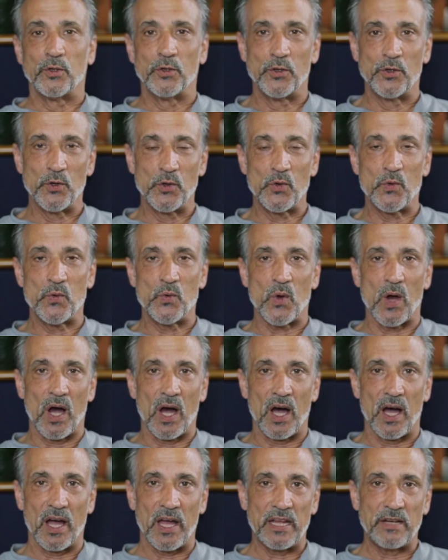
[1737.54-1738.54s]
Do
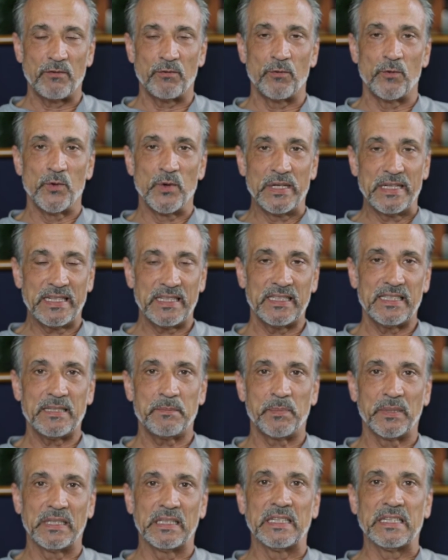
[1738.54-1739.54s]
I
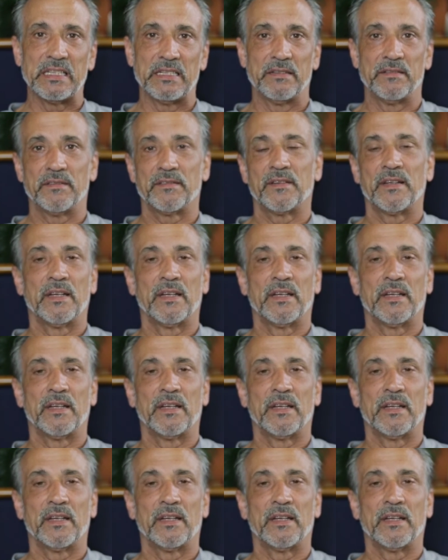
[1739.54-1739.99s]
really believe